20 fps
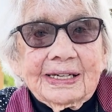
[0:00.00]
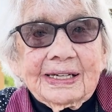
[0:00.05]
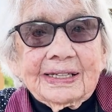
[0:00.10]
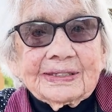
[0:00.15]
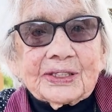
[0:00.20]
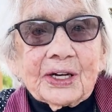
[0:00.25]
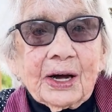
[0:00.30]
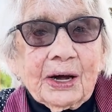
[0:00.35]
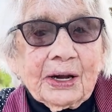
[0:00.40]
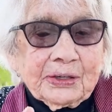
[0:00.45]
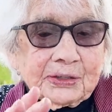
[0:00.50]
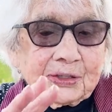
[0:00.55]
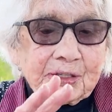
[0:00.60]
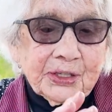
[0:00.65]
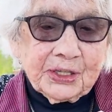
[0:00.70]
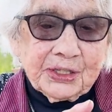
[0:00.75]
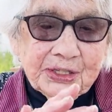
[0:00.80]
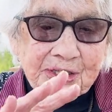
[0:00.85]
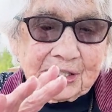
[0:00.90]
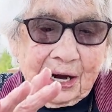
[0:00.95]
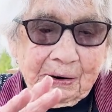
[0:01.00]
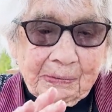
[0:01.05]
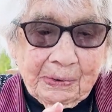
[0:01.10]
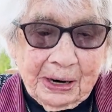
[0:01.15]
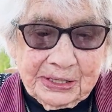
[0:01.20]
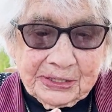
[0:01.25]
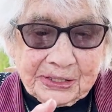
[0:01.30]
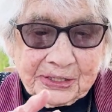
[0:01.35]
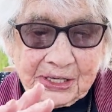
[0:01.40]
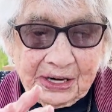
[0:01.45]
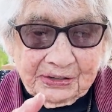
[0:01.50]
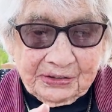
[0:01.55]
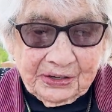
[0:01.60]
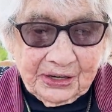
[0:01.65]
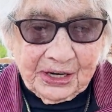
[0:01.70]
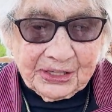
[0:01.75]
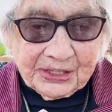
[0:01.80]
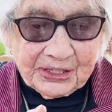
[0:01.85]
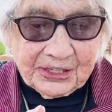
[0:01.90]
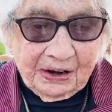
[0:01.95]
So on Tuesday, Wednesday,
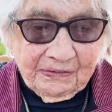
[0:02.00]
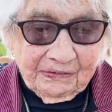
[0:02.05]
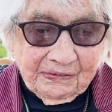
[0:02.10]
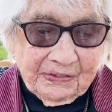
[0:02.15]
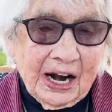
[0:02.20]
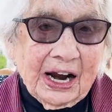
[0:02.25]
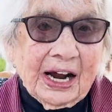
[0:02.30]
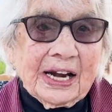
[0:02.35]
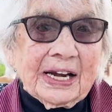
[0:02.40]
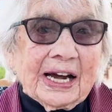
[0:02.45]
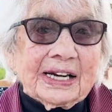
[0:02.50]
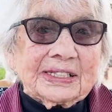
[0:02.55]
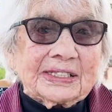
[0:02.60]
Thursday, Friday,